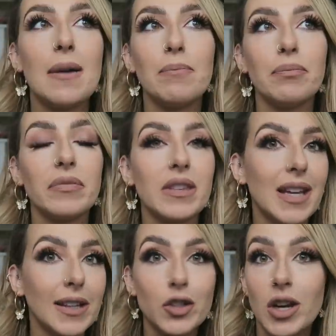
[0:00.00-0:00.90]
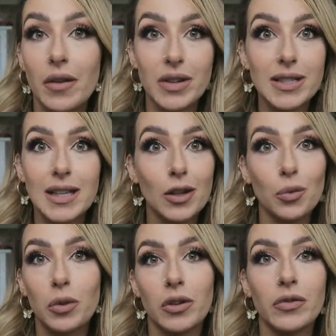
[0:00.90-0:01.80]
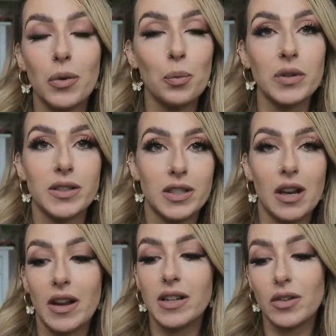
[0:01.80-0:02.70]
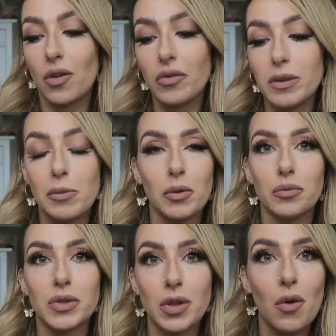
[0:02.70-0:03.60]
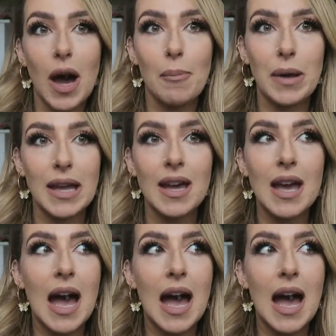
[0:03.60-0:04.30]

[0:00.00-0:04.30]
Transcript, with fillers: um, each and every single one of them was delighted over the moon so happy